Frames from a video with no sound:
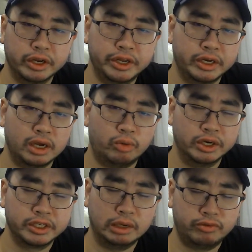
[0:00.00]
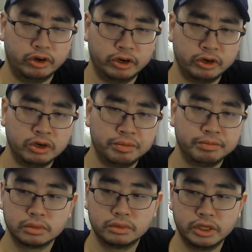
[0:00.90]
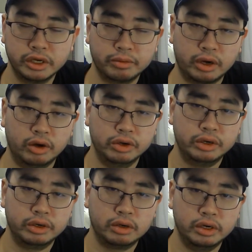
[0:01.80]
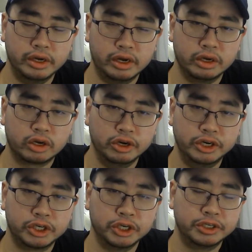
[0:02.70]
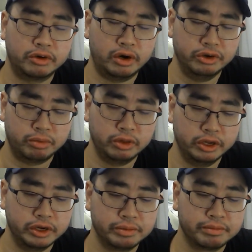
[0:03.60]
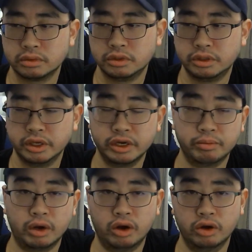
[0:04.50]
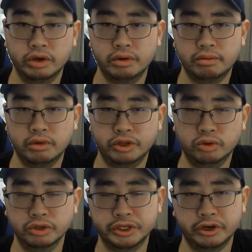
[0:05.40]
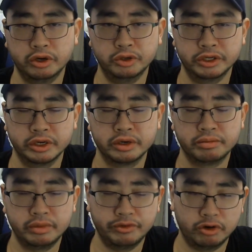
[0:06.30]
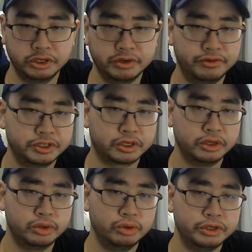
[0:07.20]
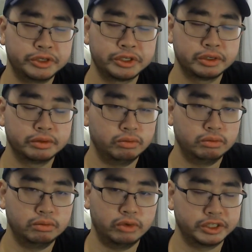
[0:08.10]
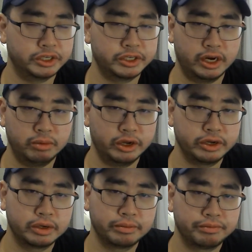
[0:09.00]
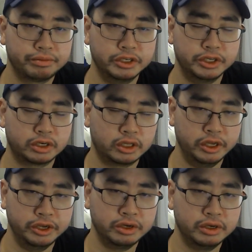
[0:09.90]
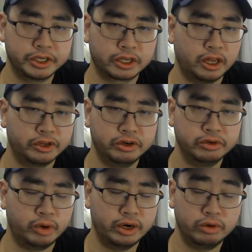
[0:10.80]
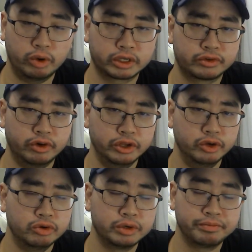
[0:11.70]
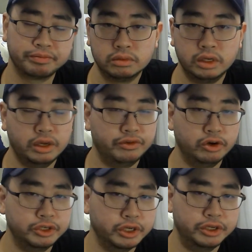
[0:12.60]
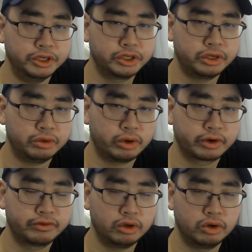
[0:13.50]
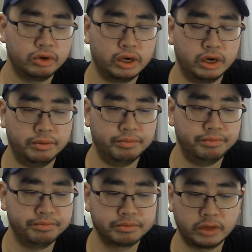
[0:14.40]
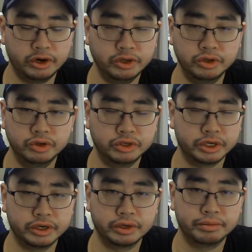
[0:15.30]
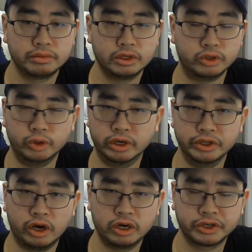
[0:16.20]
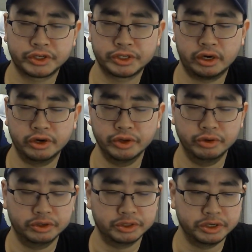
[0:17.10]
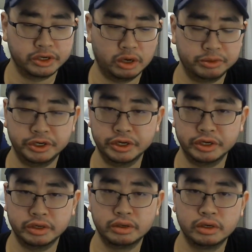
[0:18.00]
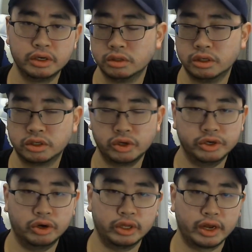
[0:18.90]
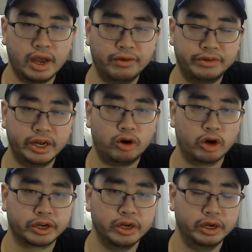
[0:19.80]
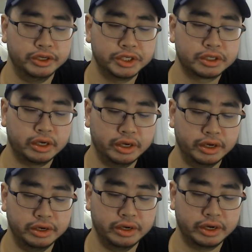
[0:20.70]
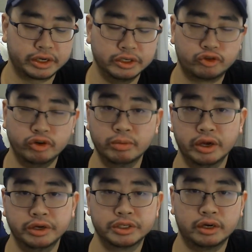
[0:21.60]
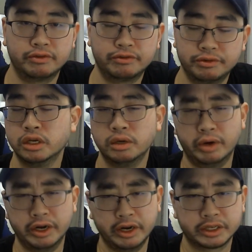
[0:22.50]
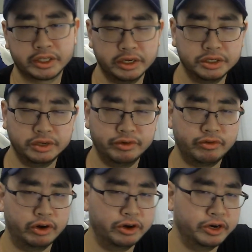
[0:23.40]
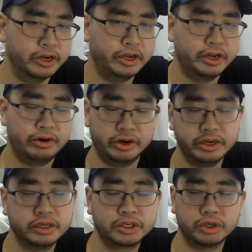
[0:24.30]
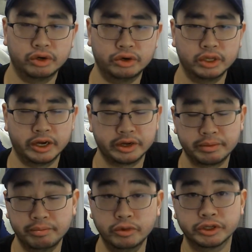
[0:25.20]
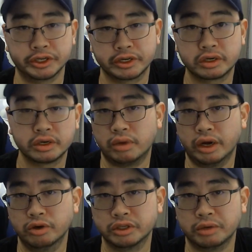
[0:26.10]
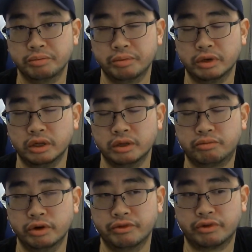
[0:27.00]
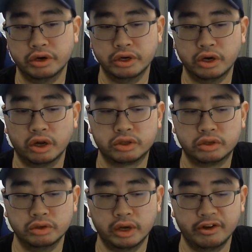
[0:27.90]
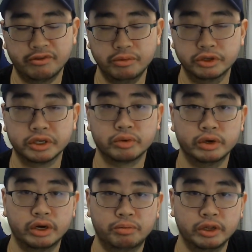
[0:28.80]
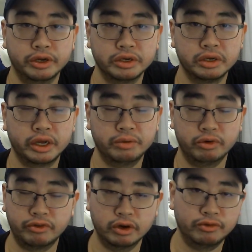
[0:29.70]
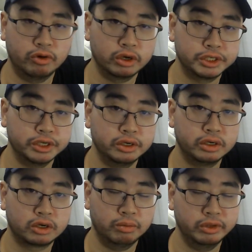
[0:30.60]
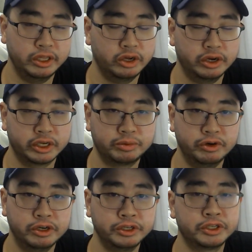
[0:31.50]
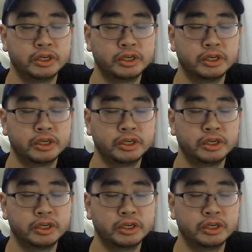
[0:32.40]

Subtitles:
take that one step further. Think about the conditions around your play. Think about the tools that you're using. If you're using physical tools, what's the setup like? Is it clean? Is it cluttered? What works for you? If you're using a digital workflow, are you using Google Docs? Are you using Obsidian? So, like have that organized and that can streamline stuff. But that extends even further than that, right? So like music. I know some people prefer not to have music when they're playing and prefer to focus in completely on the experience.